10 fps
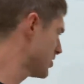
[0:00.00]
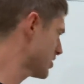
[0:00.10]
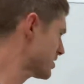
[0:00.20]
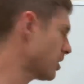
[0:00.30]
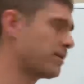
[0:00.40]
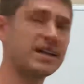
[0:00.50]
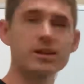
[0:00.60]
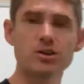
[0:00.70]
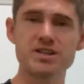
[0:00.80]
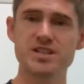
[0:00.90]
just start by
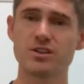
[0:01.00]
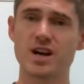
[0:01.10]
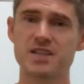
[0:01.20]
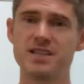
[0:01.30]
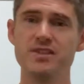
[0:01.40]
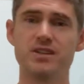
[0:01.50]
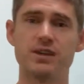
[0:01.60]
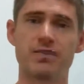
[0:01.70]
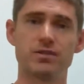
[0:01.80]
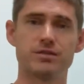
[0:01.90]
increasing your activity
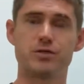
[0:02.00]
level.